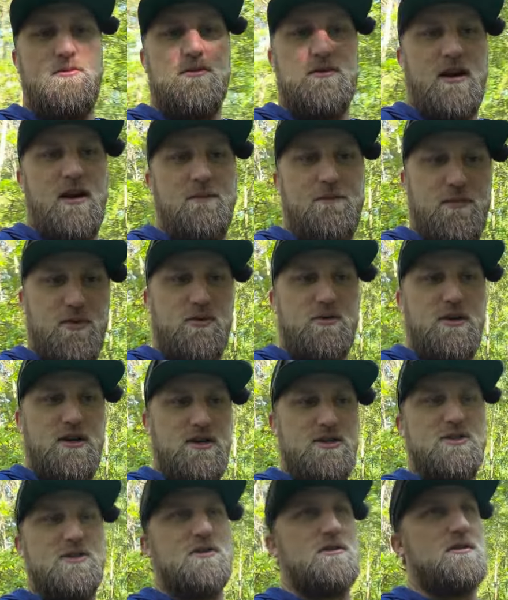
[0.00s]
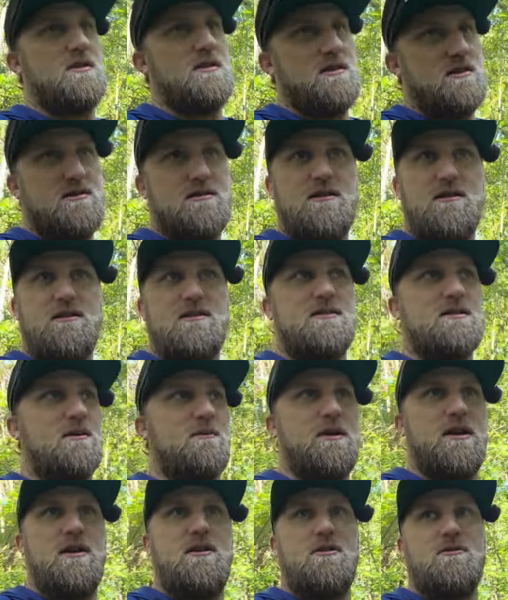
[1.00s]
I'm pretty sure,
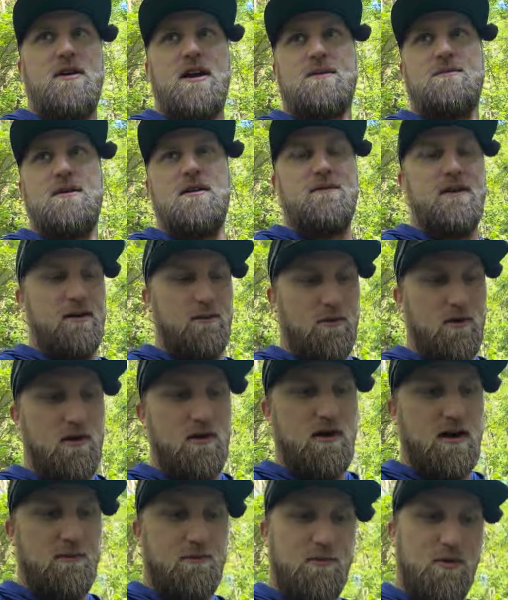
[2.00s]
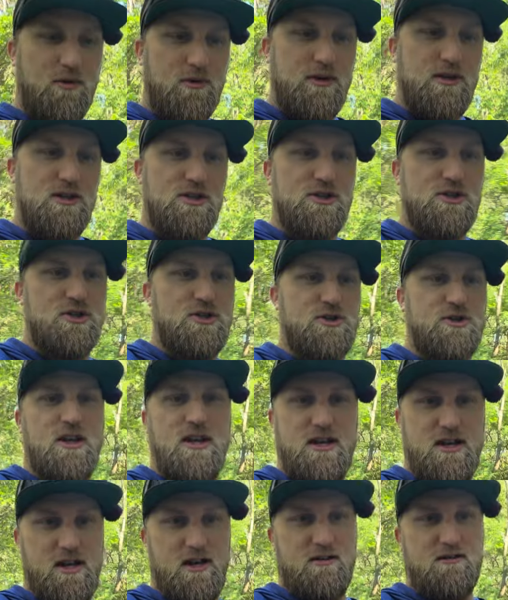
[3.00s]
somebody correct me if I'm wrong, I'm pretty sure the
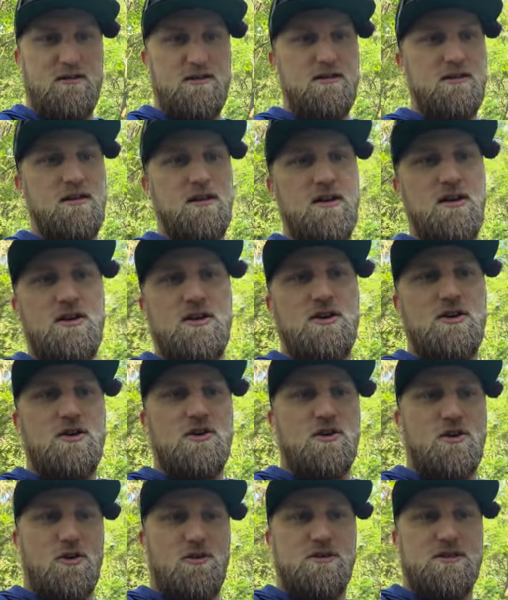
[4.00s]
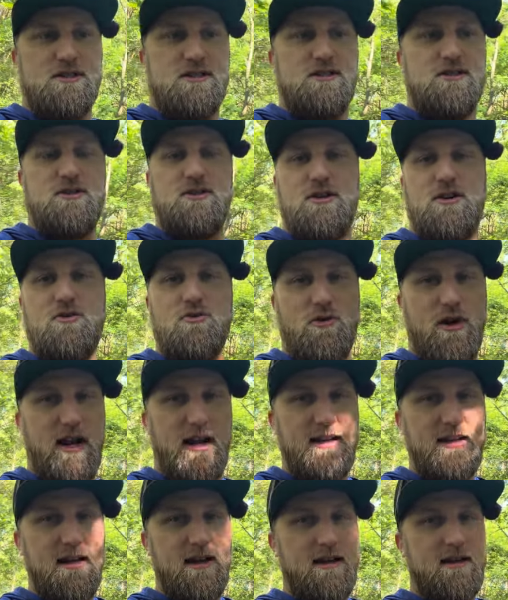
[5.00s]
urine goes into the gray
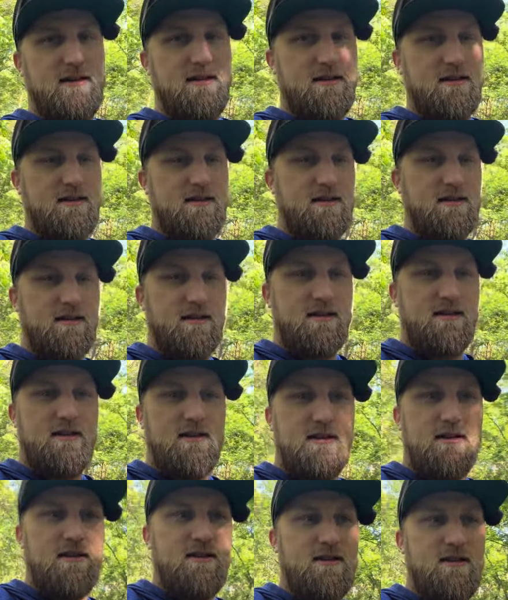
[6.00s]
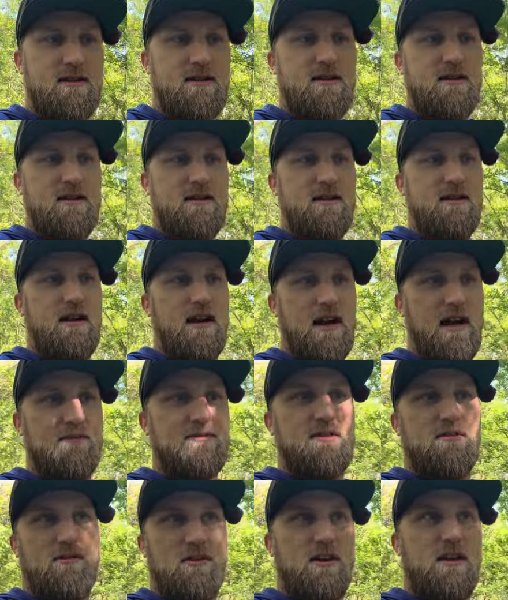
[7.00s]
tank. I have
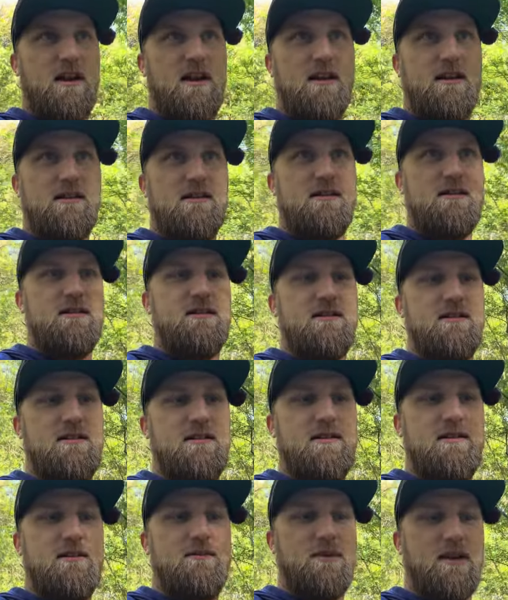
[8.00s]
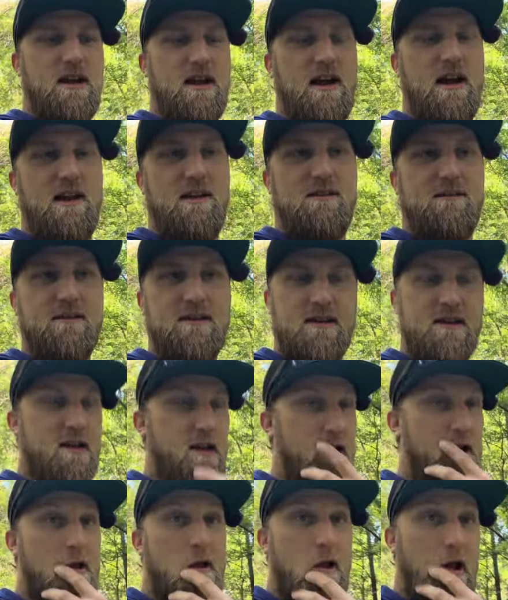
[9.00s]
to look at it, but
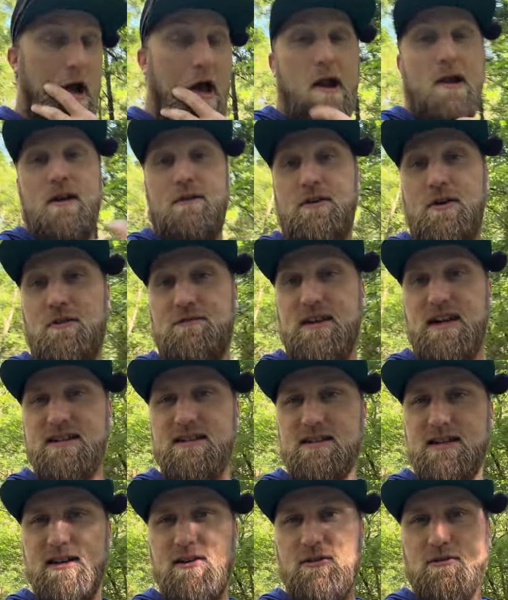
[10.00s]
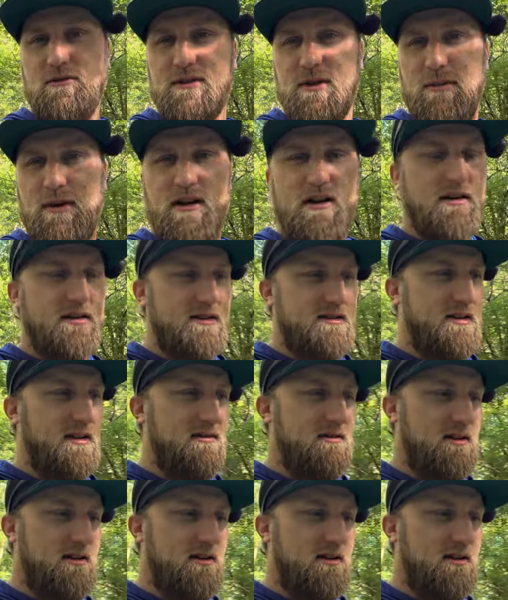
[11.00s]
I don't even know if that's legal, to be honest.